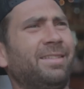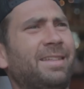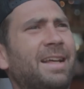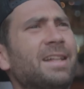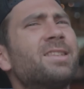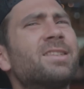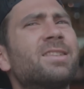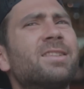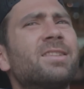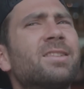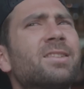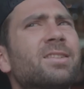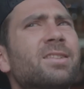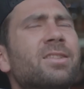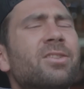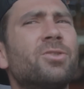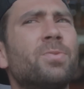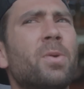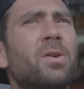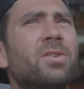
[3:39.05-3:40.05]
That's
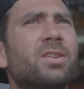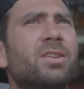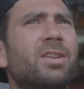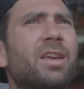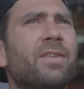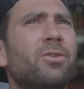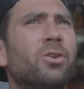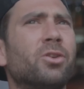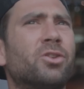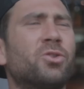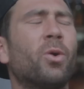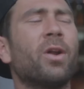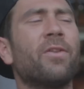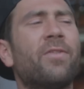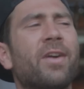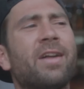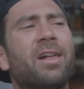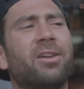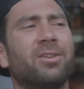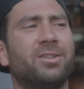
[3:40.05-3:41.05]
they're supposed to give you a
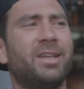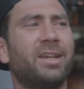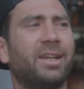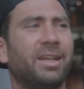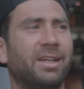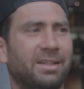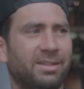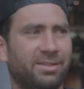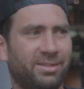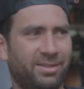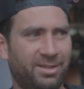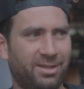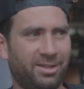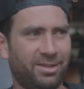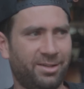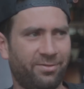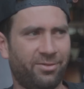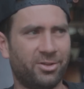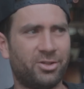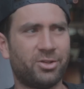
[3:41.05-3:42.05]
twenty-five dollar ticket
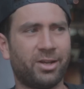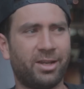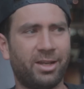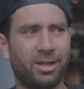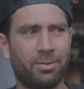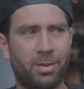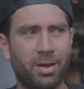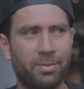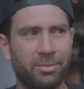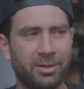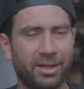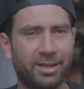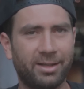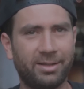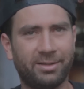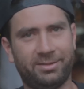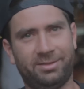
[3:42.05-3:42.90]
for drinking in public."